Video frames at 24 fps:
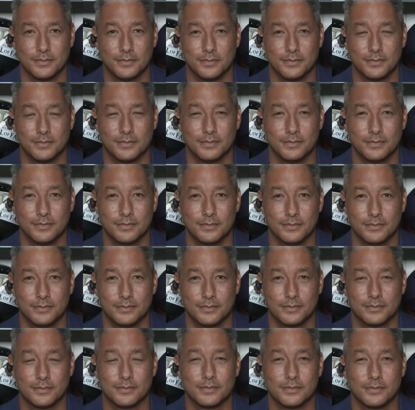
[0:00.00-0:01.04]

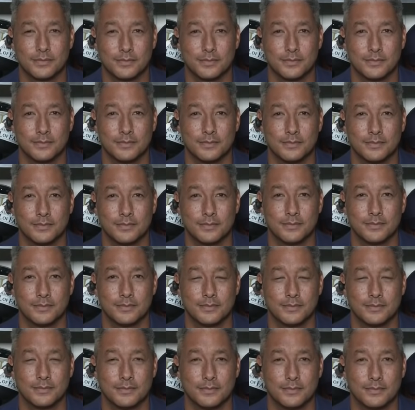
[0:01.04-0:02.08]

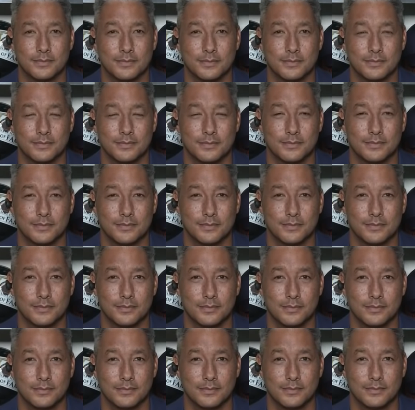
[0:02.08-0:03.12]

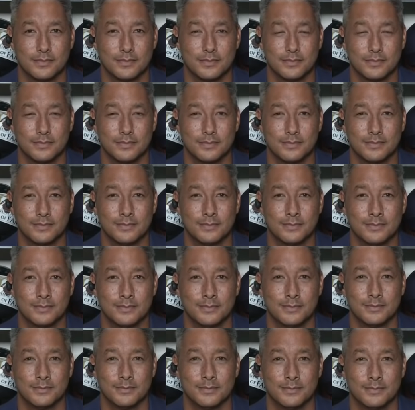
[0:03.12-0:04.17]

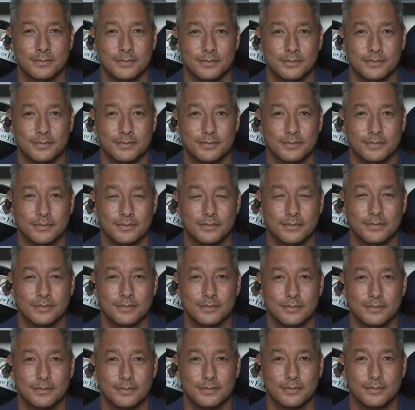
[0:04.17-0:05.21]

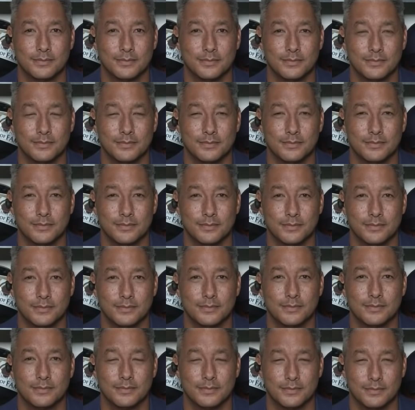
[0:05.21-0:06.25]

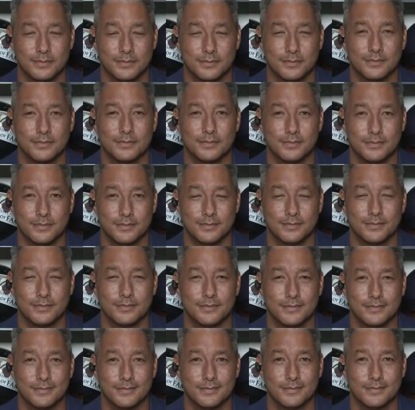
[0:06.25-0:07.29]

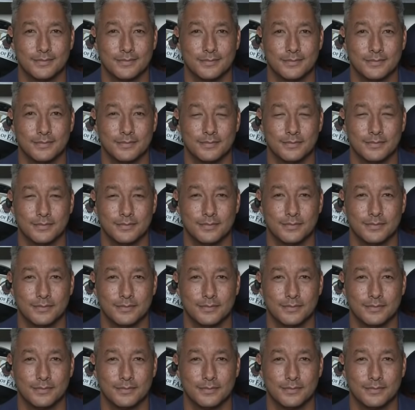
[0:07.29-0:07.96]
[no speech]